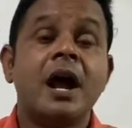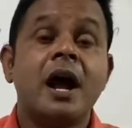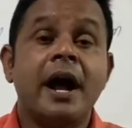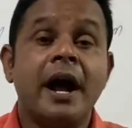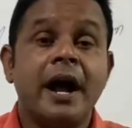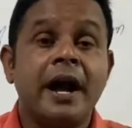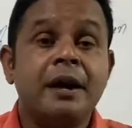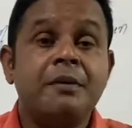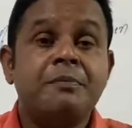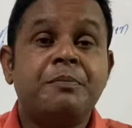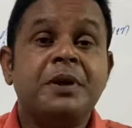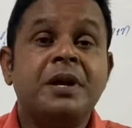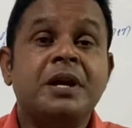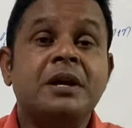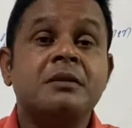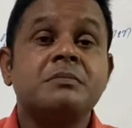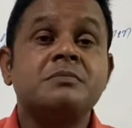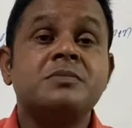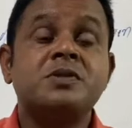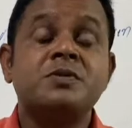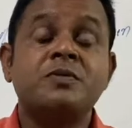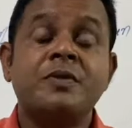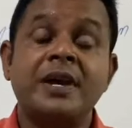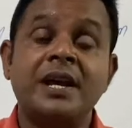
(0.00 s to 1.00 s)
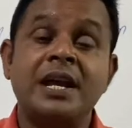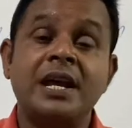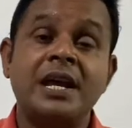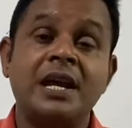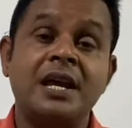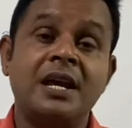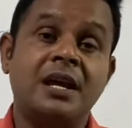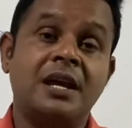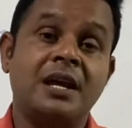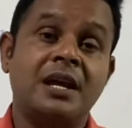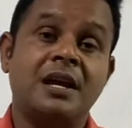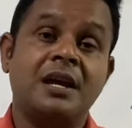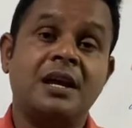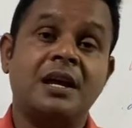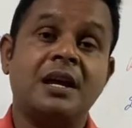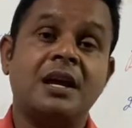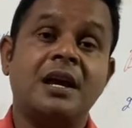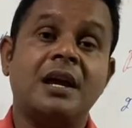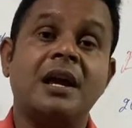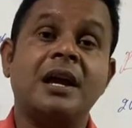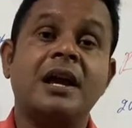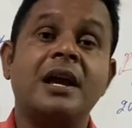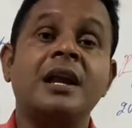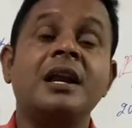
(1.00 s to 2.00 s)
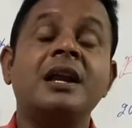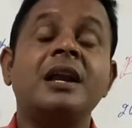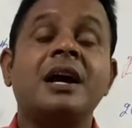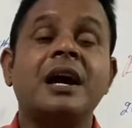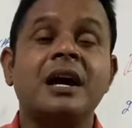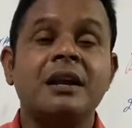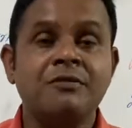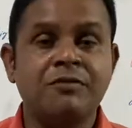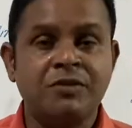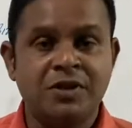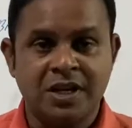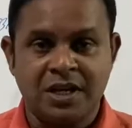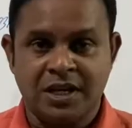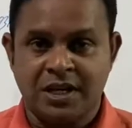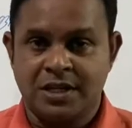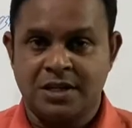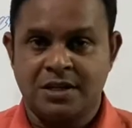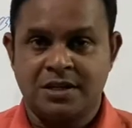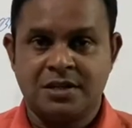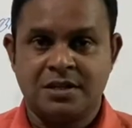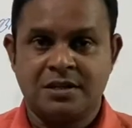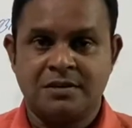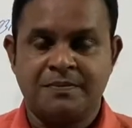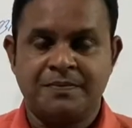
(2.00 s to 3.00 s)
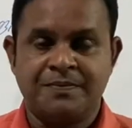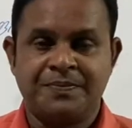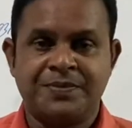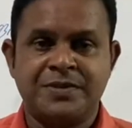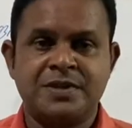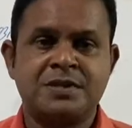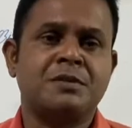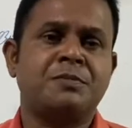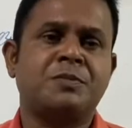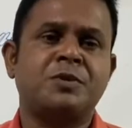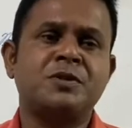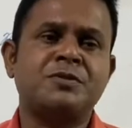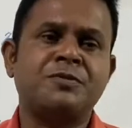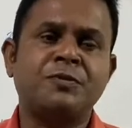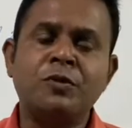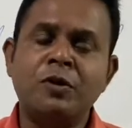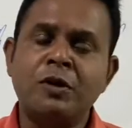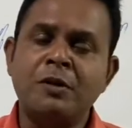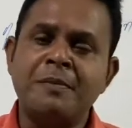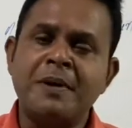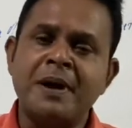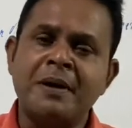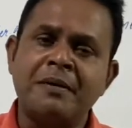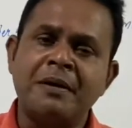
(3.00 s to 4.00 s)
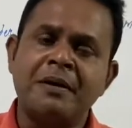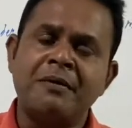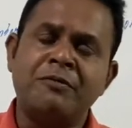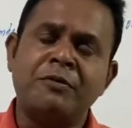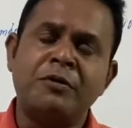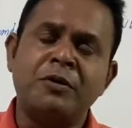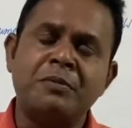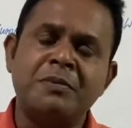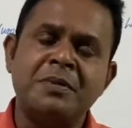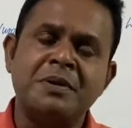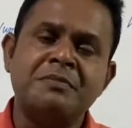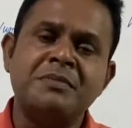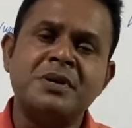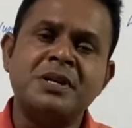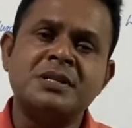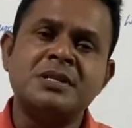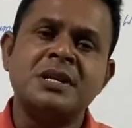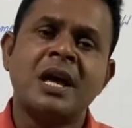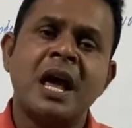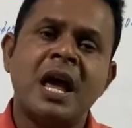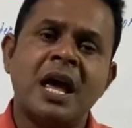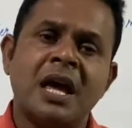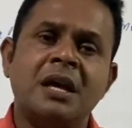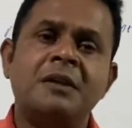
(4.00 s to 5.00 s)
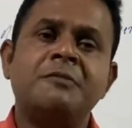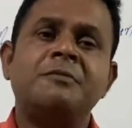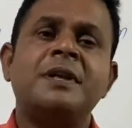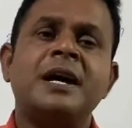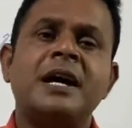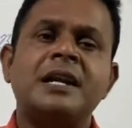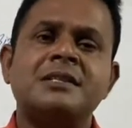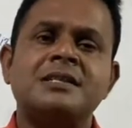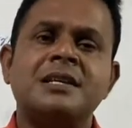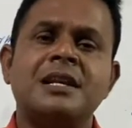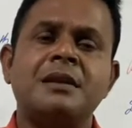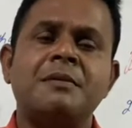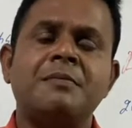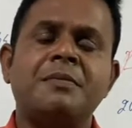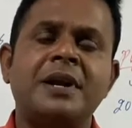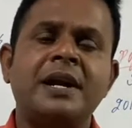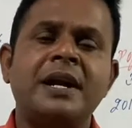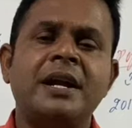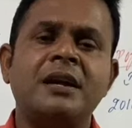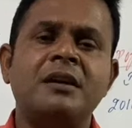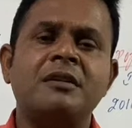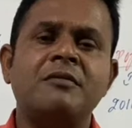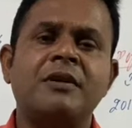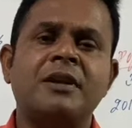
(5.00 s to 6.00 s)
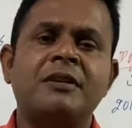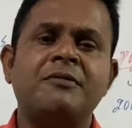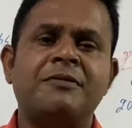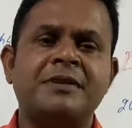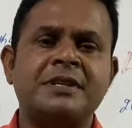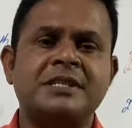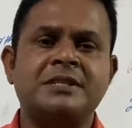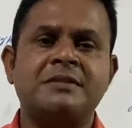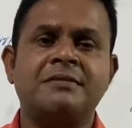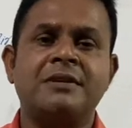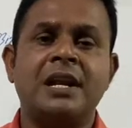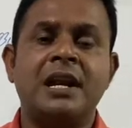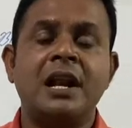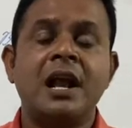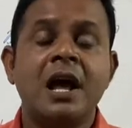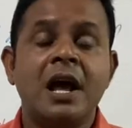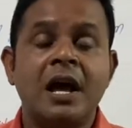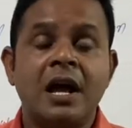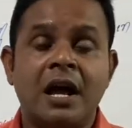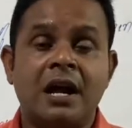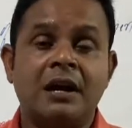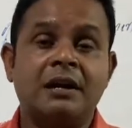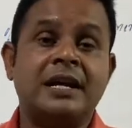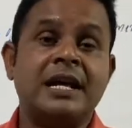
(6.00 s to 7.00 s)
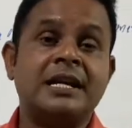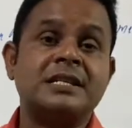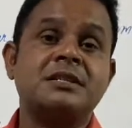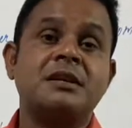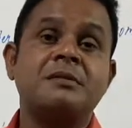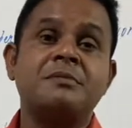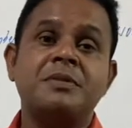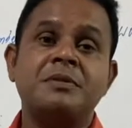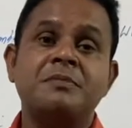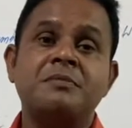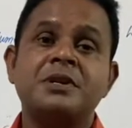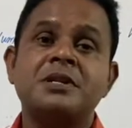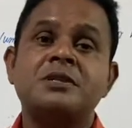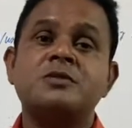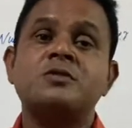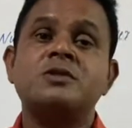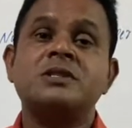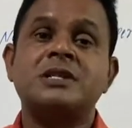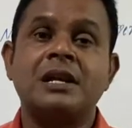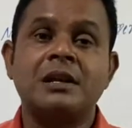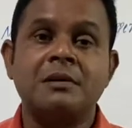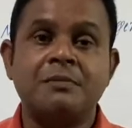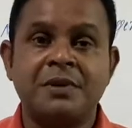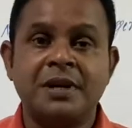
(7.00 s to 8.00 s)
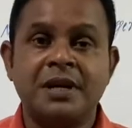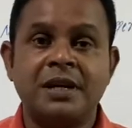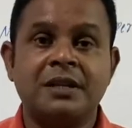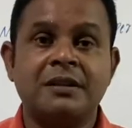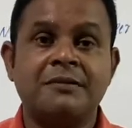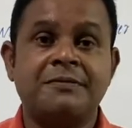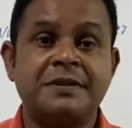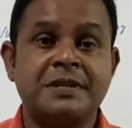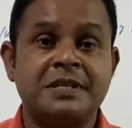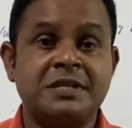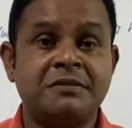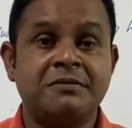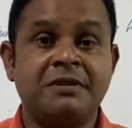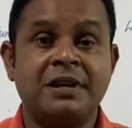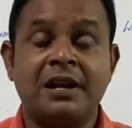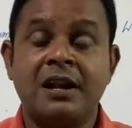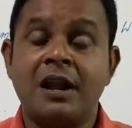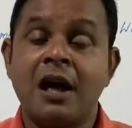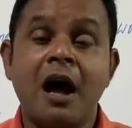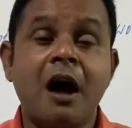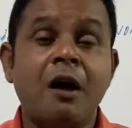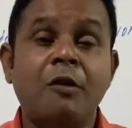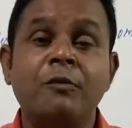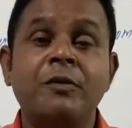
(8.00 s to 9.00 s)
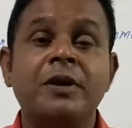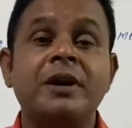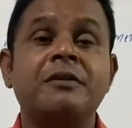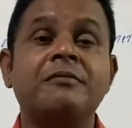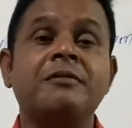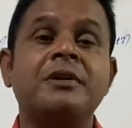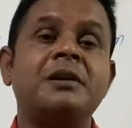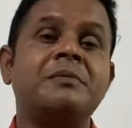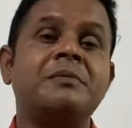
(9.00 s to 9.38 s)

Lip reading: it becomes very inconvenient. Suppose 4 members, if they are celebrating one festival, a dozen members to celebrate the festival, how it will